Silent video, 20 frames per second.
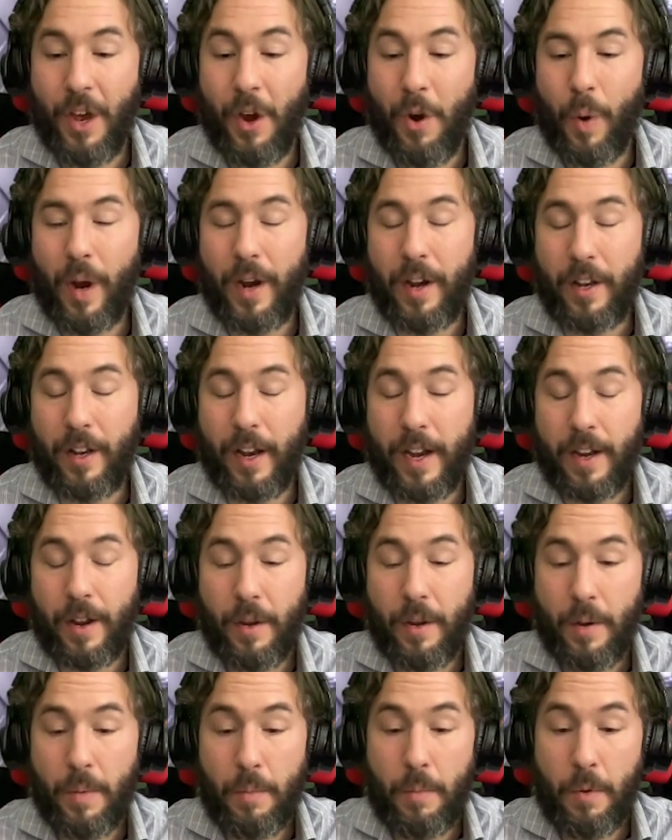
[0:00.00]
what like
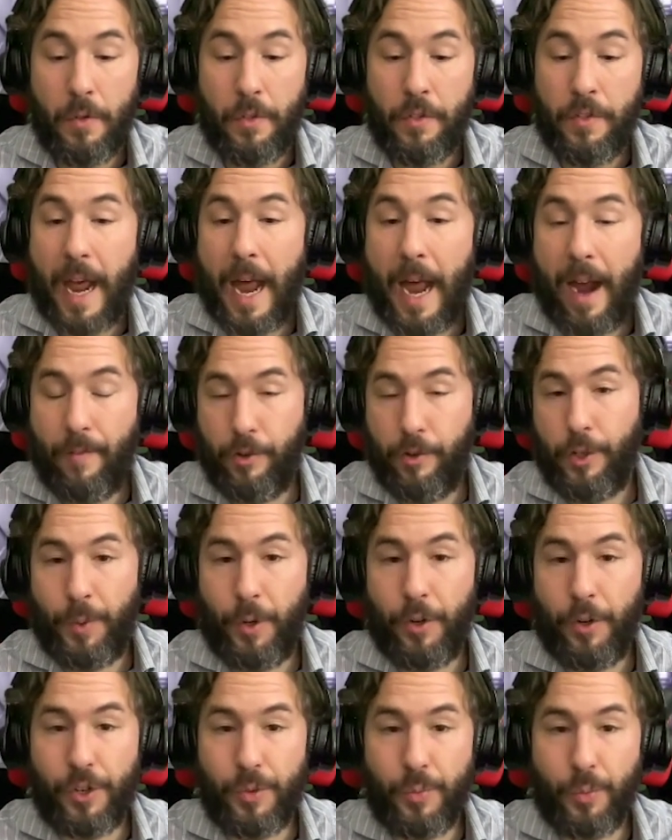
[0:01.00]
the average
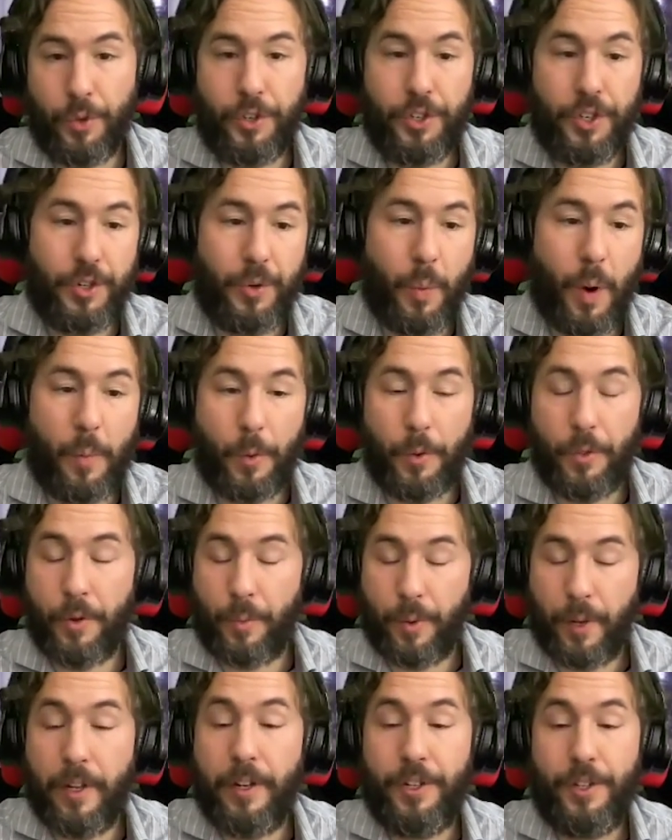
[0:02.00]
person will do, what will the
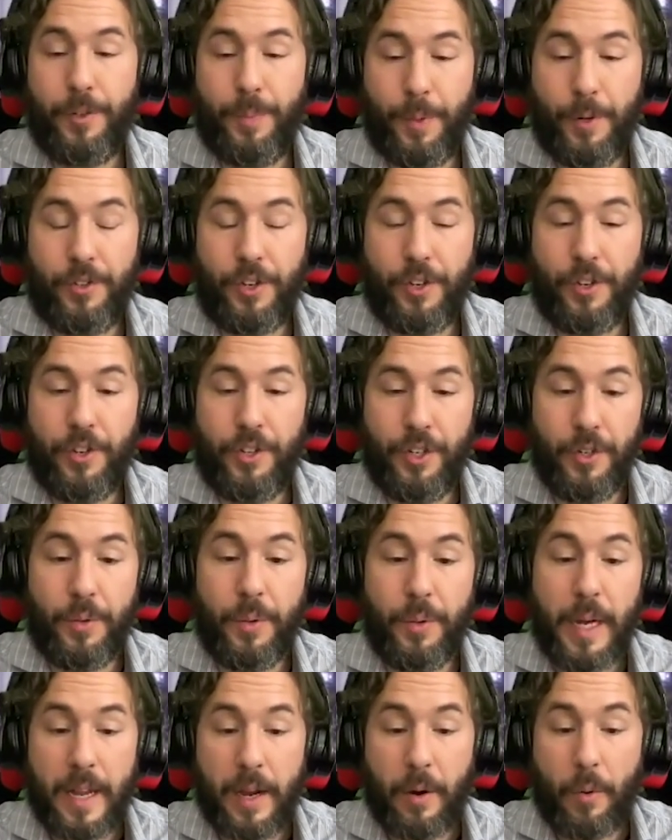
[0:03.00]
religious person do
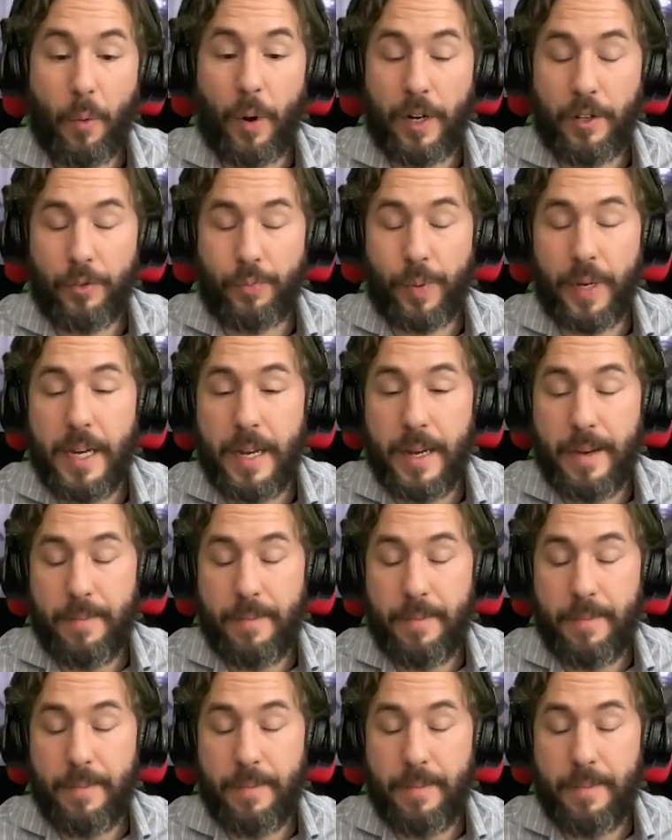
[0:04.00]
once we